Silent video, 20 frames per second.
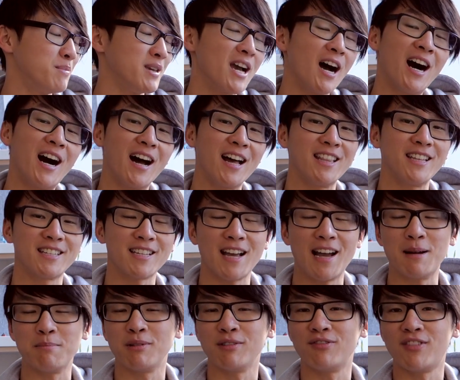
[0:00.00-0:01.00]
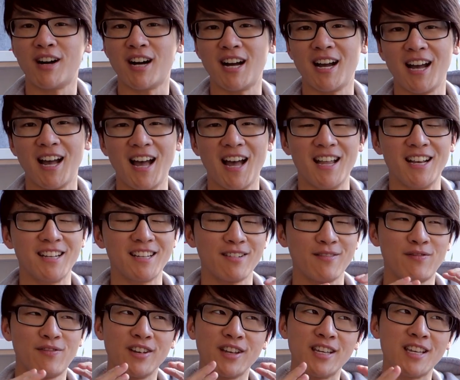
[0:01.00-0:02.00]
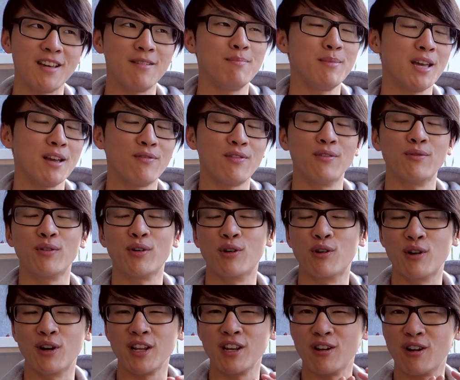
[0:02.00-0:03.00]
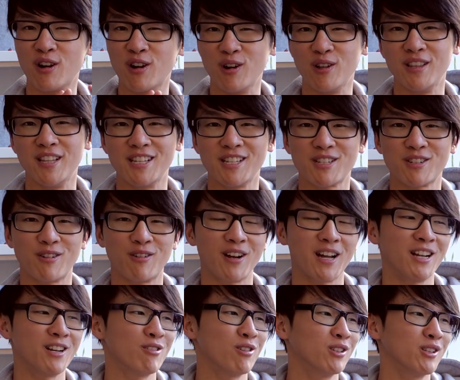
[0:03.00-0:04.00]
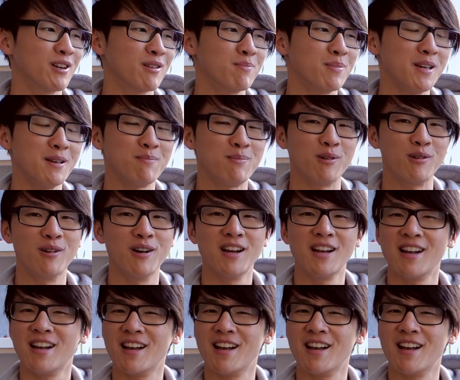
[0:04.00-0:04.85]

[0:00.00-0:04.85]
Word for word: behind this amplifier, and forgive me if you've already heard this story, I know a lot of people